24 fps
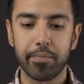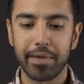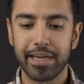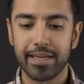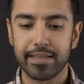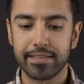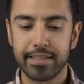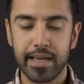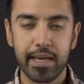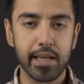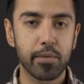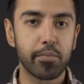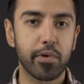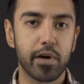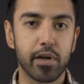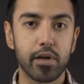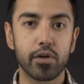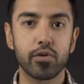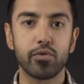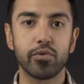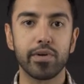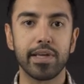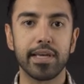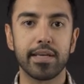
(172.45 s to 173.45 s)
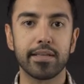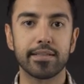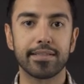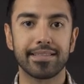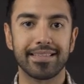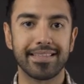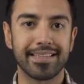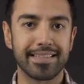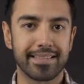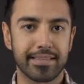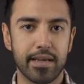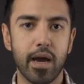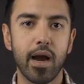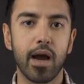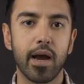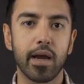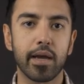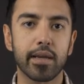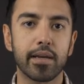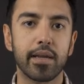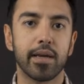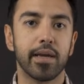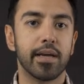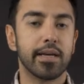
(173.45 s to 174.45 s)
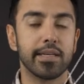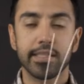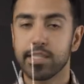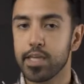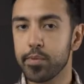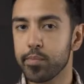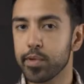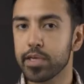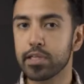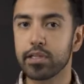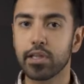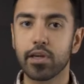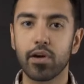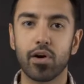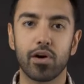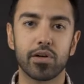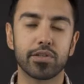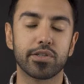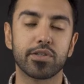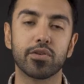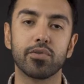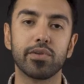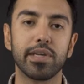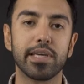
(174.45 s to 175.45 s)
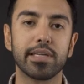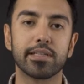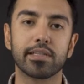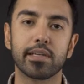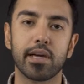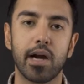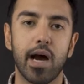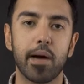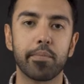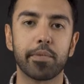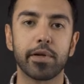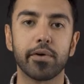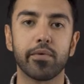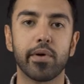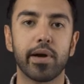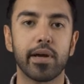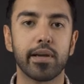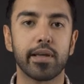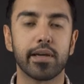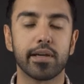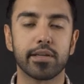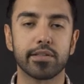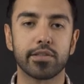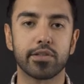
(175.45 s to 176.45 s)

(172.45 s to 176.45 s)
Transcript: Because anybody who needs design typically also needs copywriting.